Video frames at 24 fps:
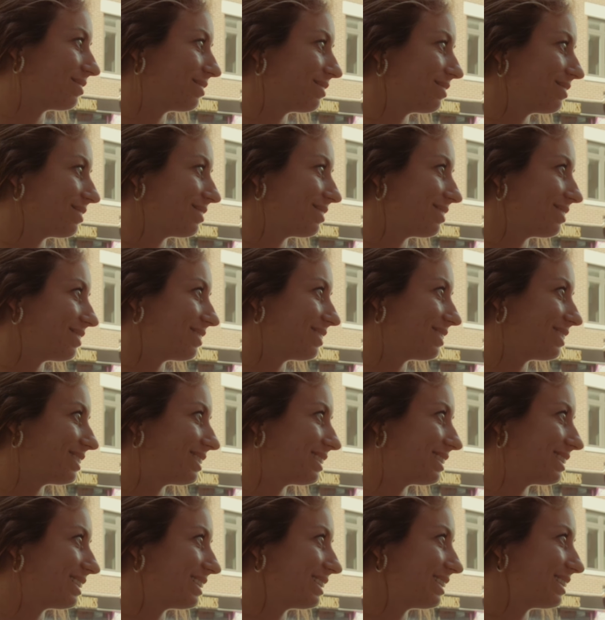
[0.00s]

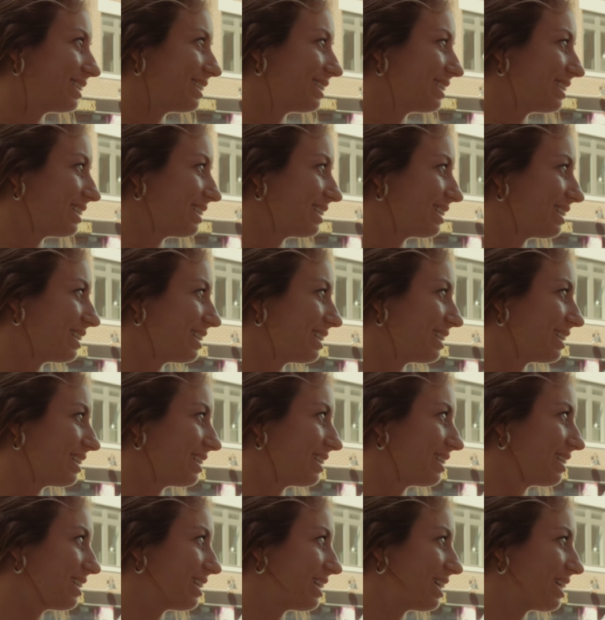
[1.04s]

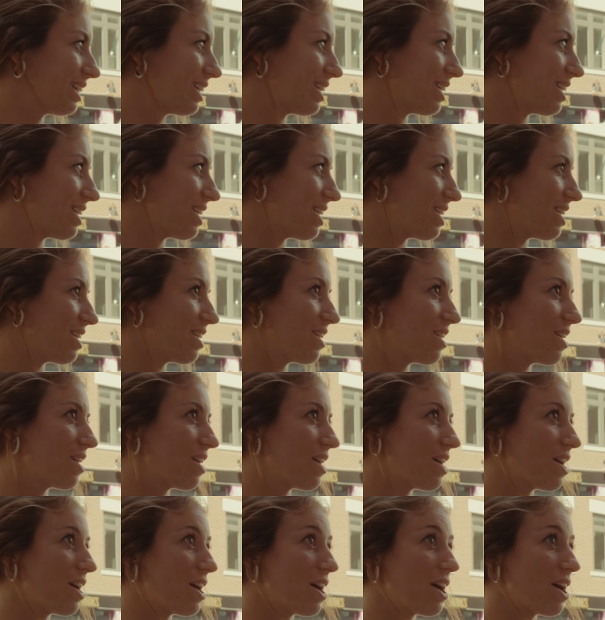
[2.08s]
No words are spoken by the person on screen.